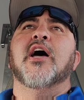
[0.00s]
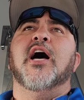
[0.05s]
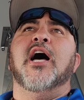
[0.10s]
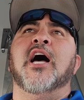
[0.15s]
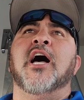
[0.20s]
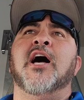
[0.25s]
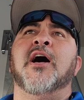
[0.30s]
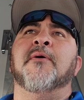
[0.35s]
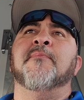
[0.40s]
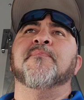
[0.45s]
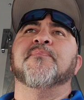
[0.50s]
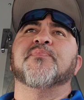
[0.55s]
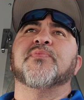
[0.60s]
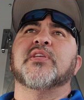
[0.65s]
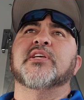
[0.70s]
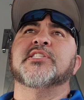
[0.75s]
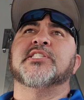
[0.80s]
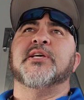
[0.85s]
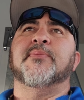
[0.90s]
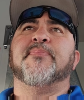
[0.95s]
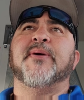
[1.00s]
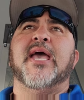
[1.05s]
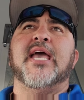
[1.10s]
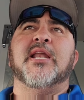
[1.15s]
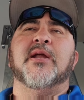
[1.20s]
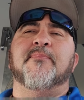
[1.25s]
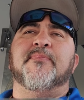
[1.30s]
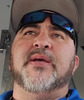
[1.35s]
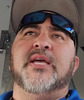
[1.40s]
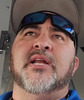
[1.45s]
Um,
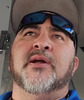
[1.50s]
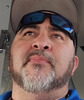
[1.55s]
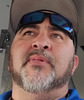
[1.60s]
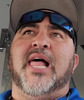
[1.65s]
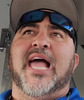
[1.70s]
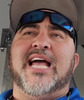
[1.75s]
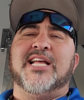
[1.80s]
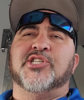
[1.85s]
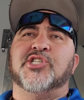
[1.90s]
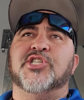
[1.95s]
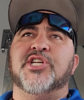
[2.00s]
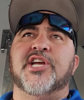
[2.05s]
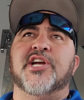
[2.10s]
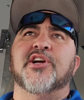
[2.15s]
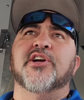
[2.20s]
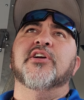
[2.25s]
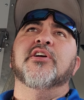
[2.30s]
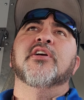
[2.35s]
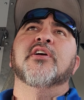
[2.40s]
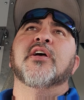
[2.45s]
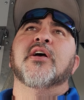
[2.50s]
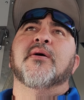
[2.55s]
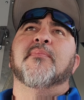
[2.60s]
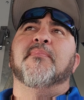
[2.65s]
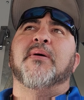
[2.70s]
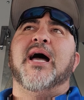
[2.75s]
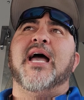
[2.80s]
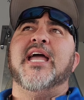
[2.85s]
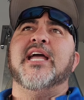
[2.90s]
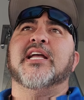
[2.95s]
Zepeda beat him last year
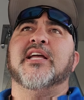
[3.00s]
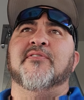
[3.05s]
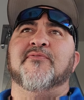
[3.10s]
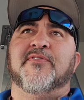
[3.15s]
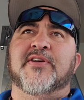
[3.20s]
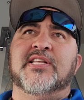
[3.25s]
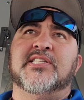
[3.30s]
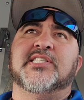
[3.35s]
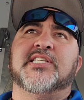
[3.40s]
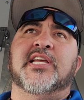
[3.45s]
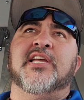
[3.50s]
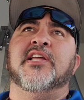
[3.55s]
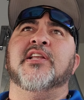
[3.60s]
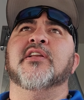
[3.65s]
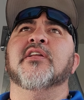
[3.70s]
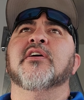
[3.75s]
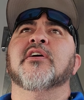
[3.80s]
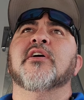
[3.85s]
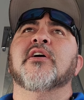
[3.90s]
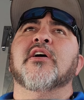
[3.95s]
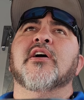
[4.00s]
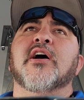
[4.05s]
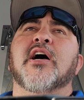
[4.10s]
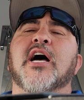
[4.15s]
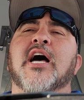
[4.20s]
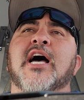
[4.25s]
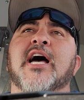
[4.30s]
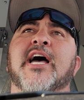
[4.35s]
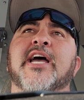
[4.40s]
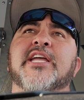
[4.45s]
by a convincing
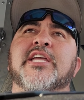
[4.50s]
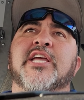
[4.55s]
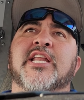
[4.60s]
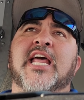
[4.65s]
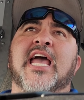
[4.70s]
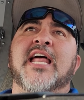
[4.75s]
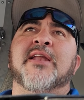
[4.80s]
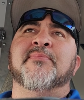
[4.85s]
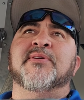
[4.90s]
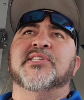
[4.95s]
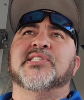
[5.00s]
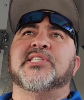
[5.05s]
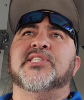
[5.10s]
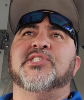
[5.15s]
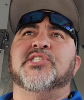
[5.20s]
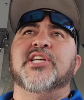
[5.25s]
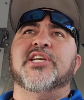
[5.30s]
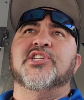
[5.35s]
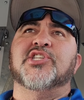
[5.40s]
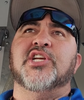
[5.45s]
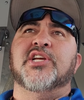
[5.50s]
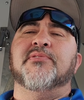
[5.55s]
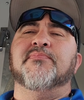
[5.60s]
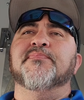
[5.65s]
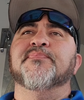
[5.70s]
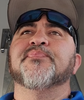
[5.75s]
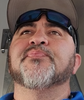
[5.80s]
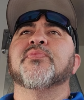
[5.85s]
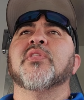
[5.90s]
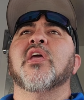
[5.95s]
uh, unanimous
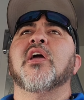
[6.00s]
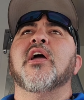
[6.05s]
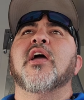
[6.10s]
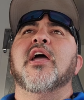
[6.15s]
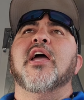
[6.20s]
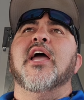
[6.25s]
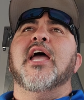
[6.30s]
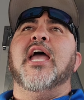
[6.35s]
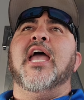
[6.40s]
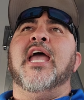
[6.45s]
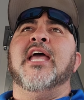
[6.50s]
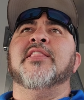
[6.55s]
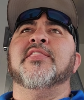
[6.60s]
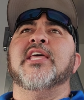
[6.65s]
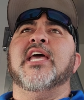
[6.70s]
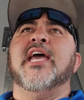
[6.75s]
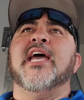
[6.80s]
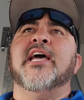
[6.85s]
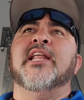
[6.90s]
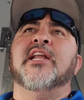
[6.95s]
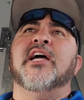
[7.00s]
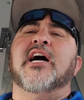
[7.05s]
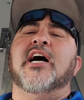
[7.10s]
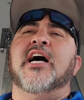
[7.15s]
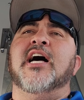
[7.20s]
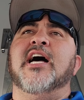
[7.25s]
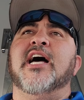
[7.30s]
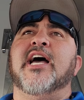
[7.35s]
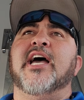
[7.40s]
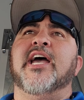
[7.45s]
decision. And then
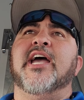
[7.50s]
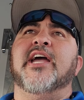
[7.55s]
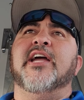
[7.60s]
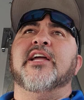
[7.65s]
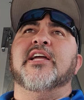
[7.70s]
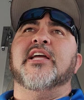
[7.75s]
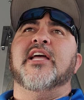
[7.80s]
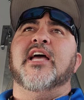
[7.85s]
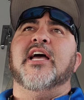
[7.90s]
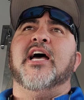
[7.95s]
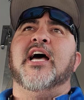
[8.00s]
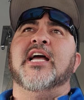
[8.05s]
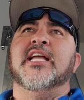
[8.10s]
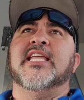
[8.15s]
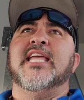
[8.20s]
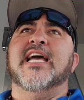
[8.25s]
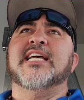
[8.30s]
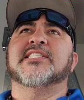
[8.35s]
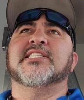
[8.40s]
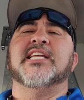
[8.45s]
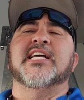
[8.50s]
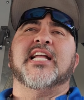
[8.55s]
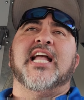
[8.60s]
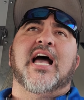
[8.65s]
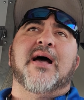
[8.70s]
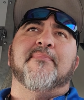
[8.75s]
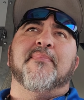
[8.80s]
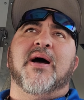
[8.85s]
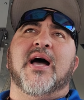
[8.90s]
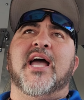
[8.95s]
uh, I Gesta
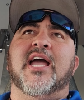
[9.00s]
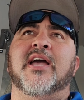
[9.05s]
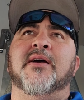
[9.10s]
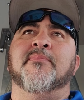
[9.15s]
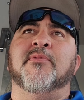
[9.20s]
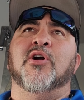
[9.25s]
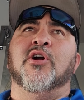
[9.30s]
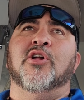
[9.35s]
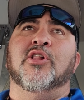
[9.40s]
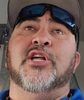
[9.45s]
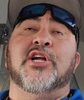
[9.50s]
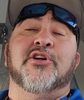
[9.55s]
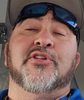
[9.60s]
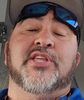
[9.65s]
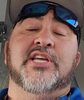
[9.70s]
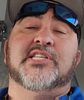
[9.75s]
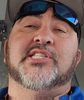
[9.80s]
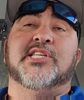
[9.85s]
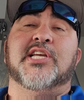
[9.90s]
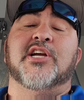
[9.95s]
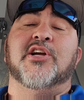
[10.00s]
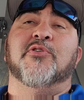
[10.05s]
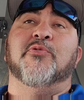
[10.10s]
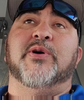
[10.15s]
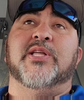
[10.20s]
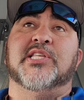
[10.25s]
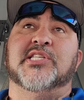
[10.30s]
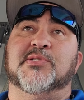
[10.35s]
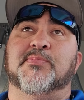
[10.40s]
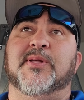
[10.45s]
got by him earlier this year
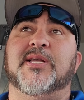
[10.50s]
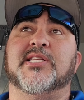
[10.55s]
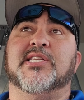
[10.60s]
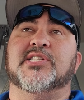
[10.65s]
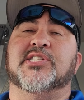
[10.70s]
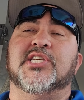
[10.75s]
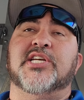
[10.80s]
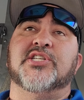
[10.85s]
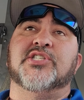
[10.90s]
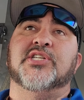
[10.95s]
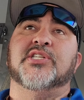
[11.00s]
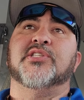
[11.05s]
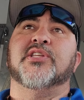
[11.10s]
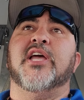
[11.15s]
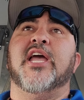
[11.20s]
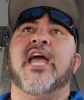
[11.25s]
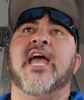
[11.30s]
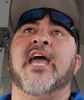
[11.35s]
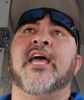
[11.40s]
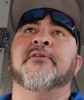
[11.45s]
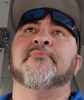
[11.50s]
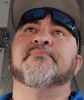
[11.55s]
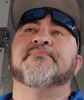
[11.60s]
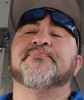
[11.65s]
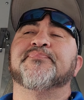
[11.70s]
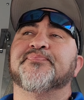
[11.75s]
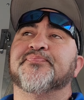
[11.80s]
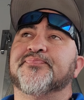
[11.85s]
with a split decision. And